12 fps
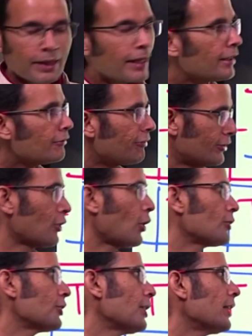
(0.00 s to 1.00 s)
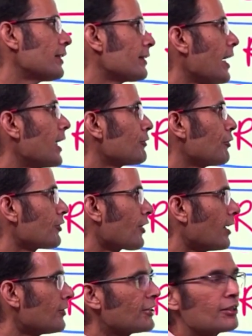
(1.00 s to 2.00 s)
in physiology, it stands for
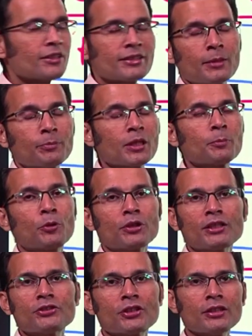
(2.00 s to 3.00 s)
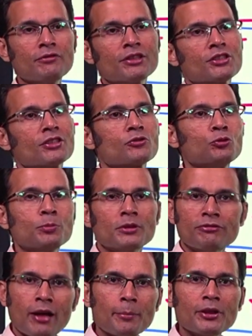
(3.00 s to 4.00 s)
transient receptor potential, which is a
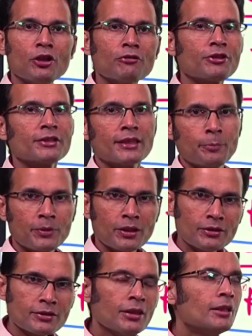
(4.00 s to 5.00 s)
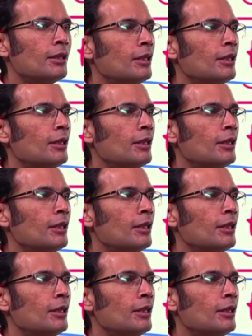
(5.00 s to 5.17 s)
superfamily of receptors.